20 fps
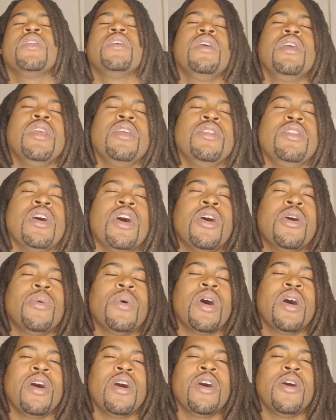You
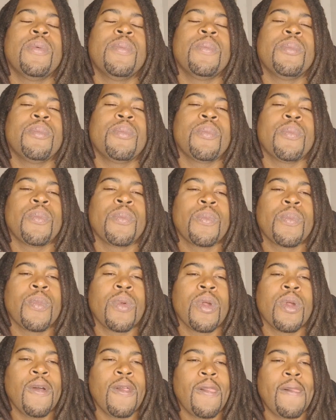know,
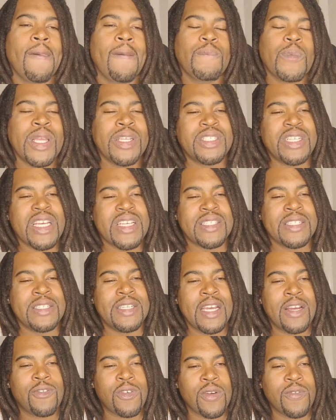it's just
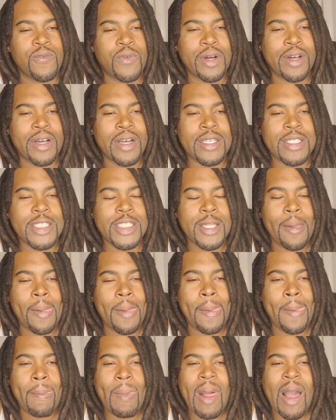different for us.
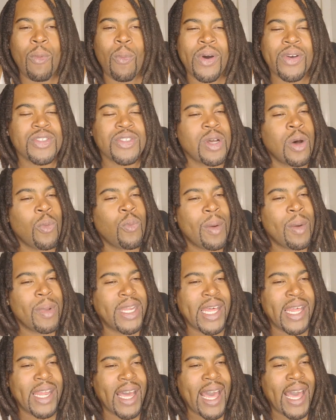I want a woman
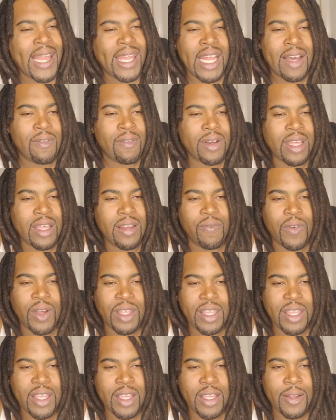that I never can
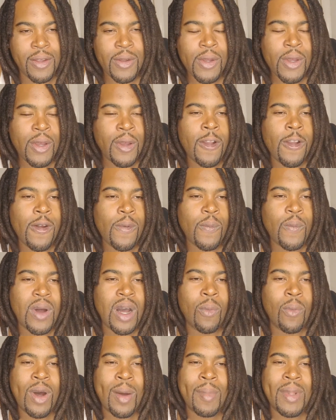forget, a
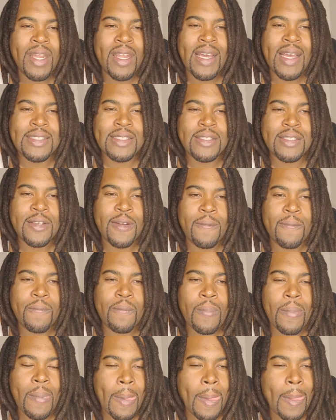woman that
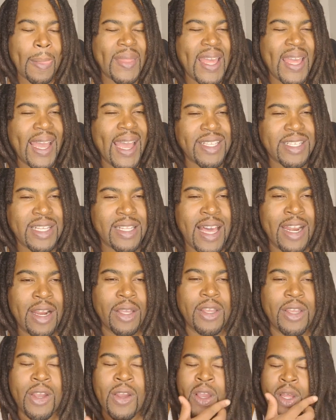has a lot of
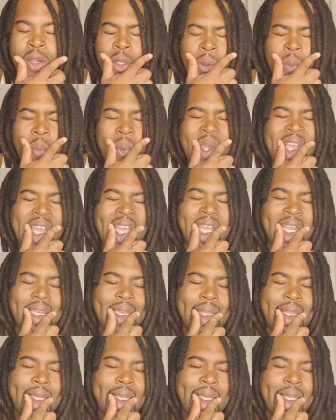character. And